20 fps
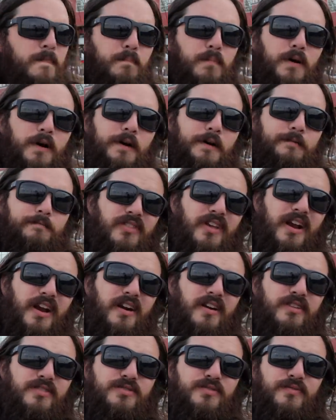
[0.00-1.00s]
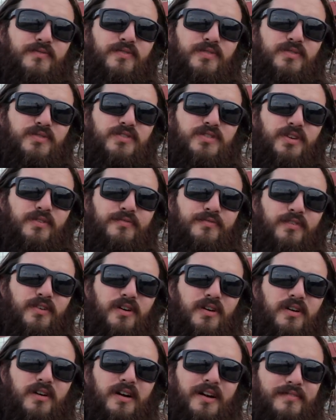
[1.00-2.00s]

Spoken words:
But the Heritage review so far,